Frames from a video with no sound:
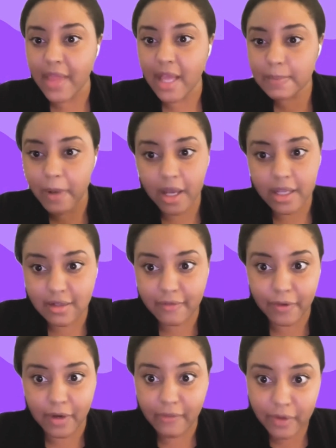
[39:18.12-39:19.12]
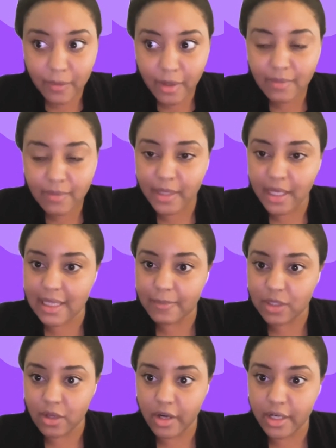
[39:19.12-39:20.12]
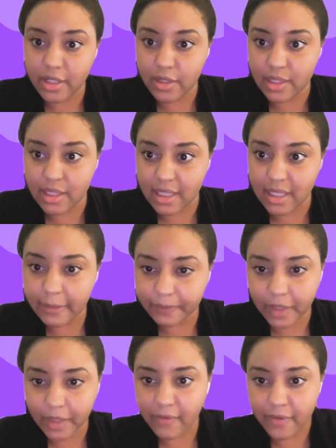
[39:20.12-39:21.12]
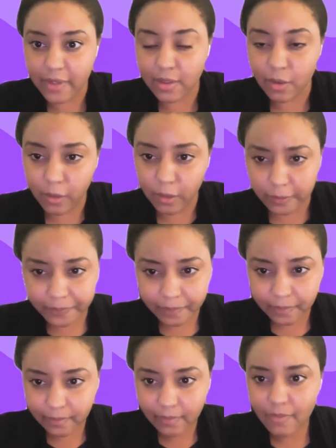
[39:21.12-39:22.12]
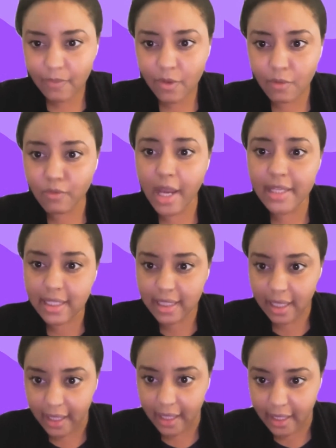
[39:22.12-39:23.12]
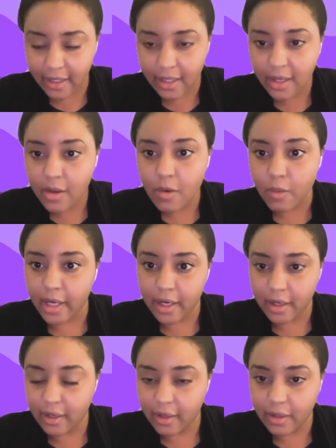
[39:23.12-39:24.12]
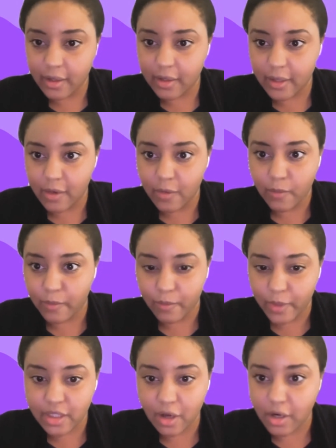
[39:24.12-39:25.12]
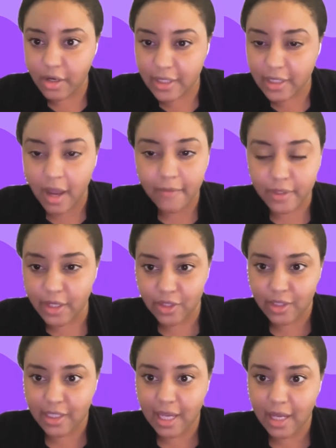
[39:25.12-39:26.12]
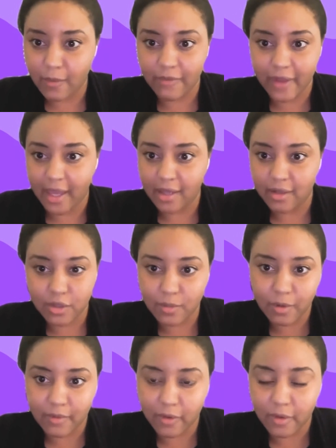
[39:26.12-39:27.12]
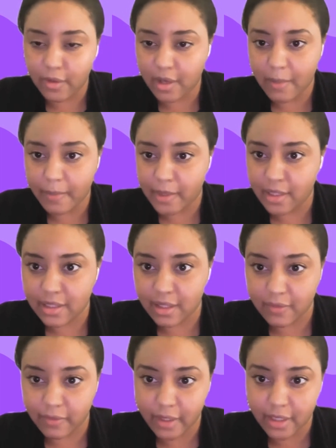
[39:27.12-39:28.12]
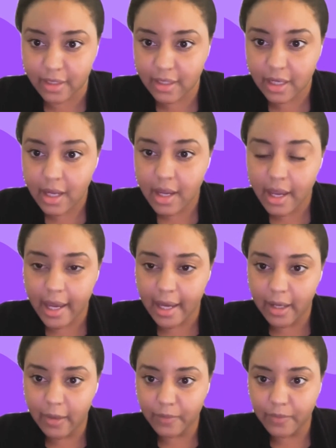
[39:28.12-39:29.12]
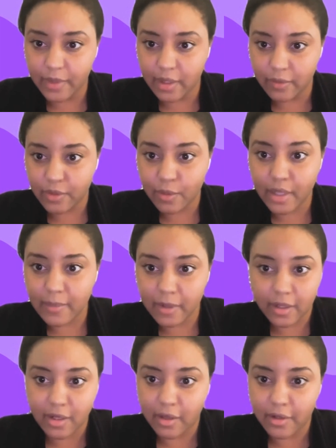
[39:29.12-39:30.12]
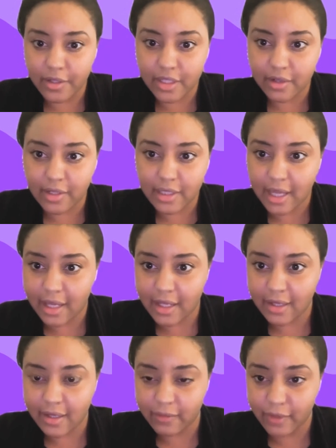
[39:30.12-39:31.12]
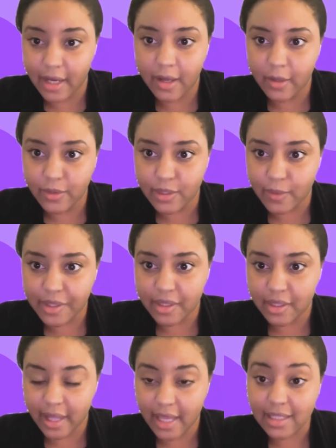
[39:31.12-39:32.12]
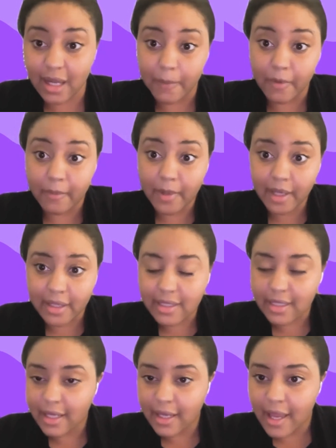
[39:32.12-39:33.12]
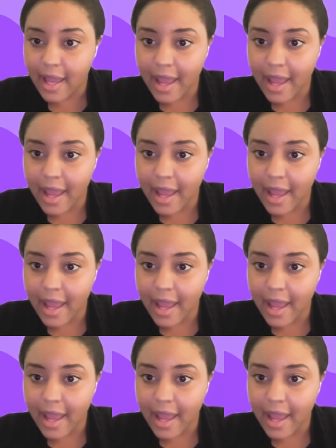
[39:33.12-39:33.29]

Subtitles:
and that's positive for everyone, because I'm starting to see kind of this whole rising tide where, we started this conversation saying we've had 2 portfolio companies that have raised, $20 million Series A rounds within the last couple months.